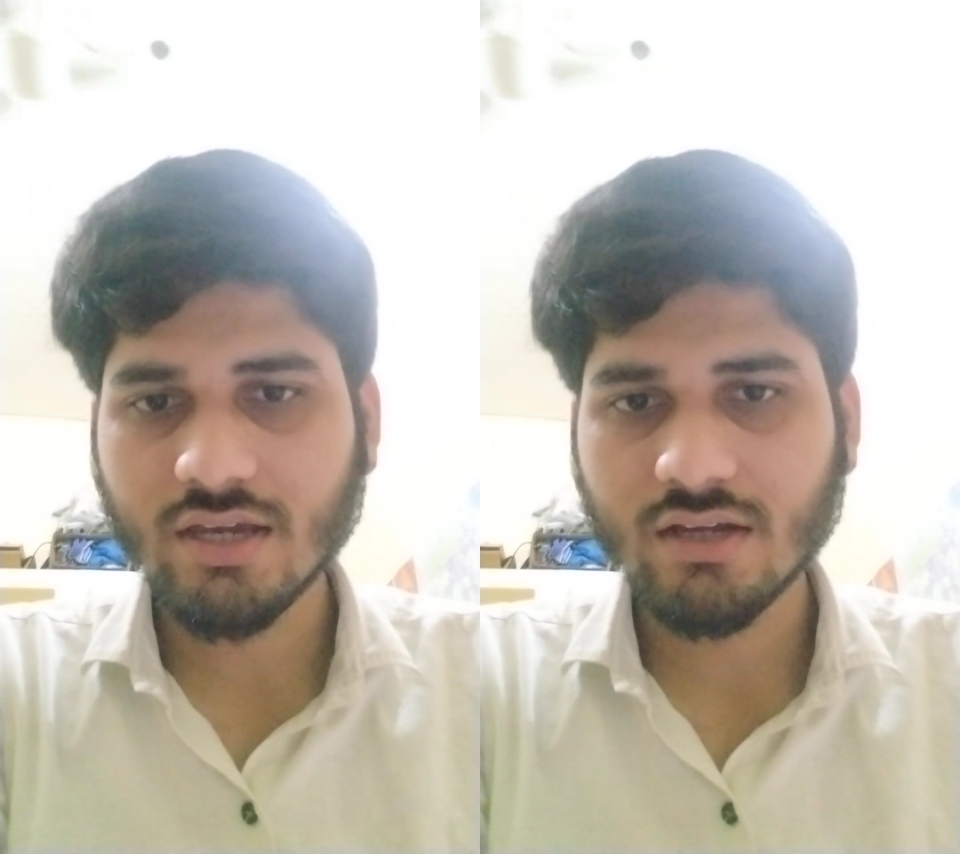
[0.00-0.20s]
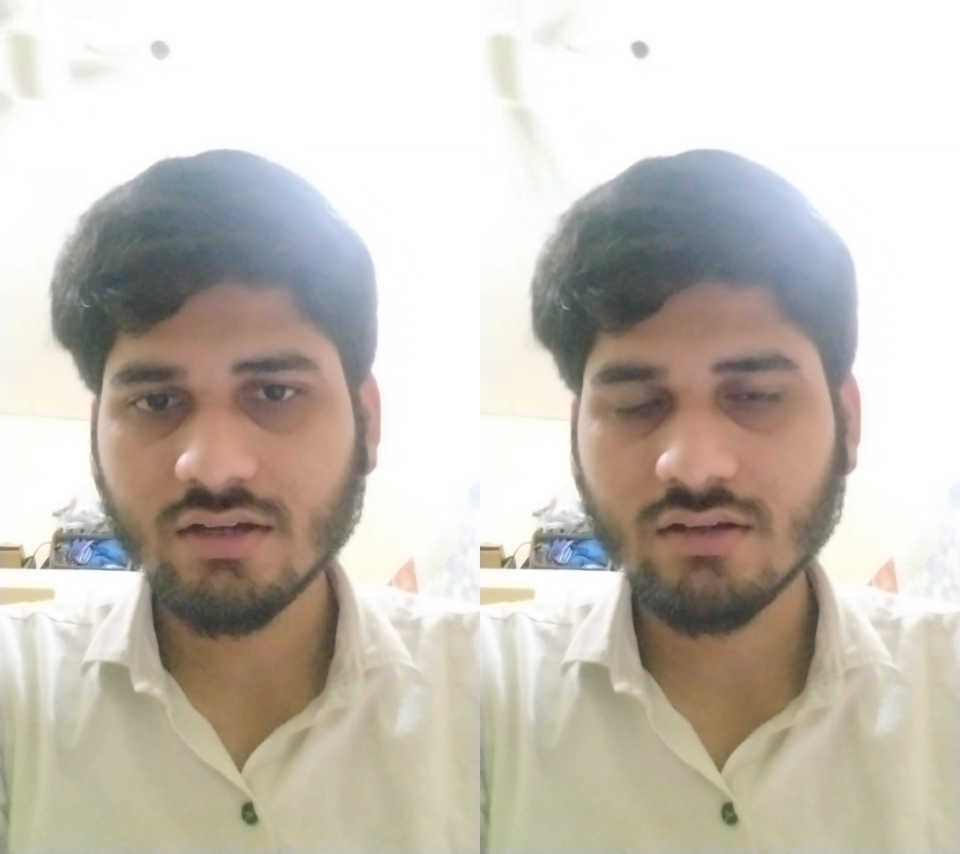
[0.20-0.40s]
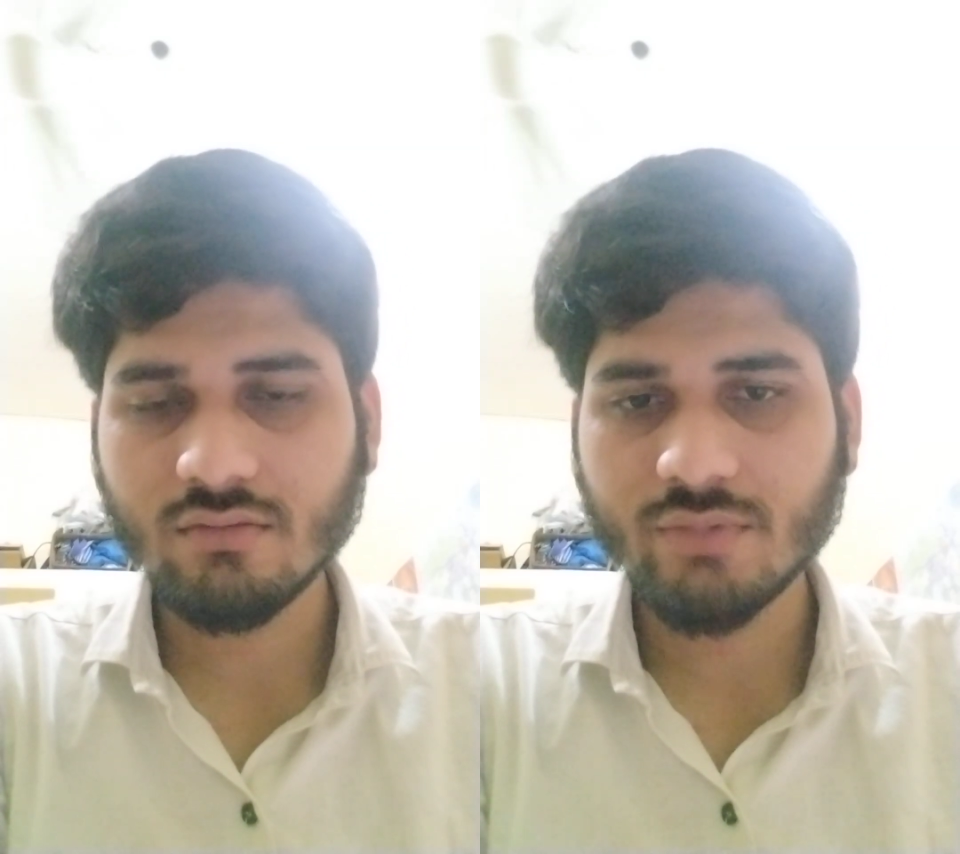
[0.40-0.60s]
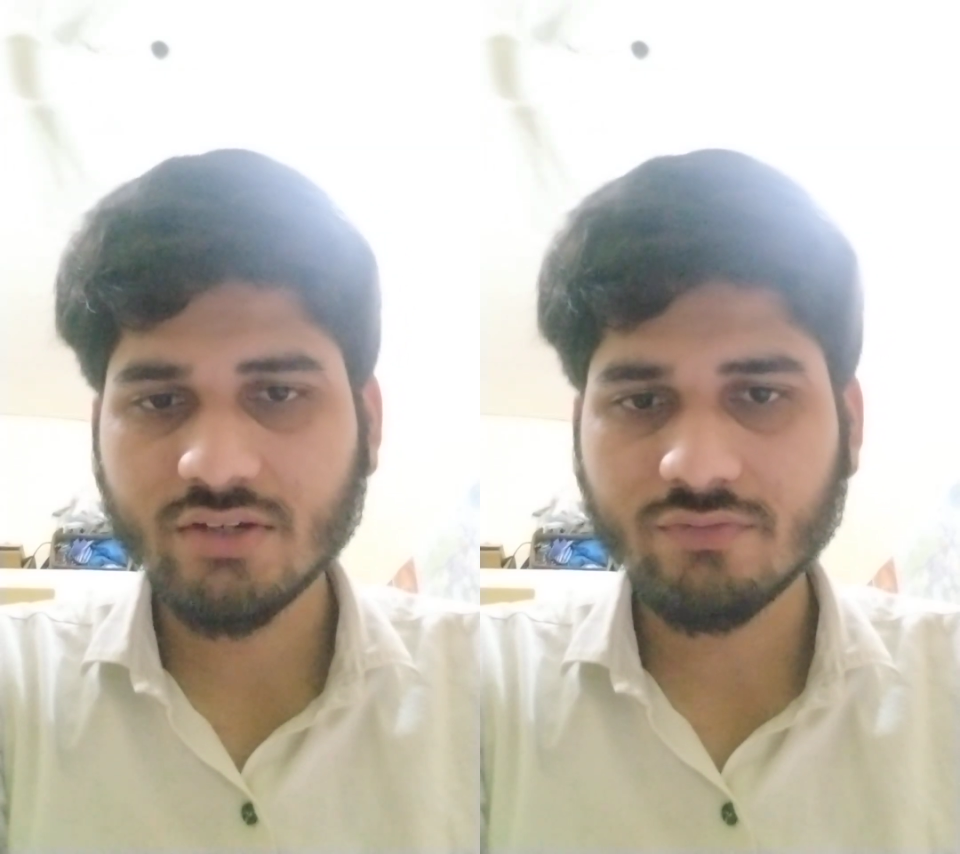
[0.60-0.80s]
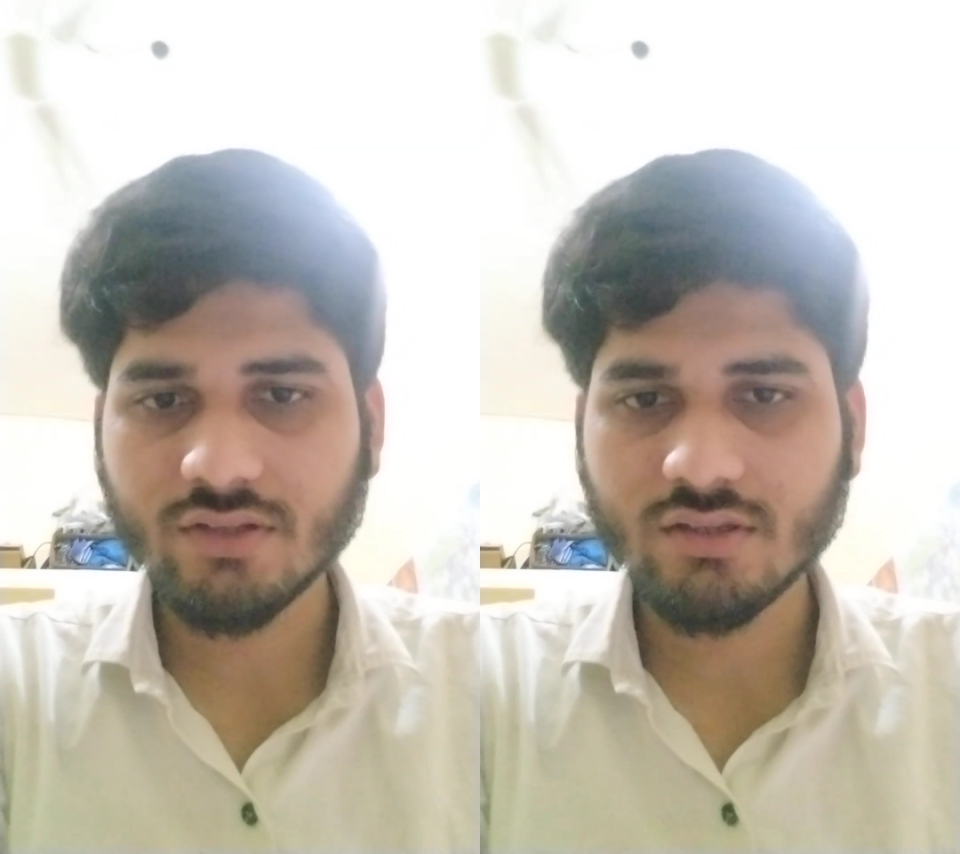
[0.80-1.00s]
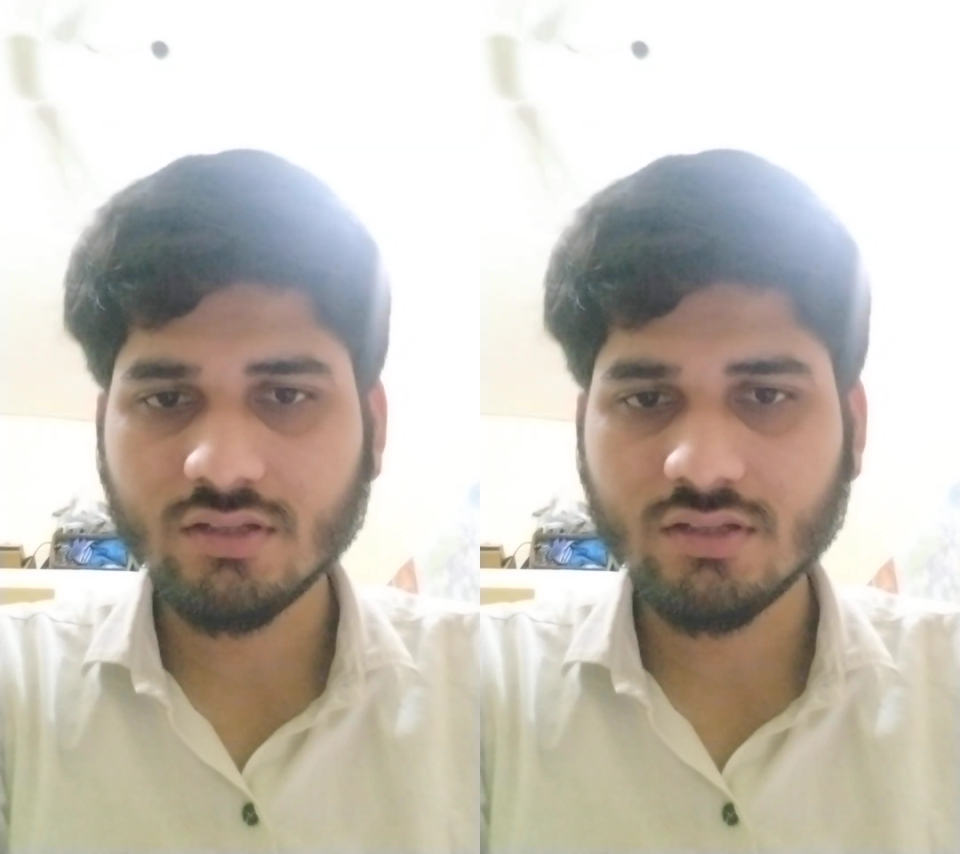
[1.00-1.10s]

angle between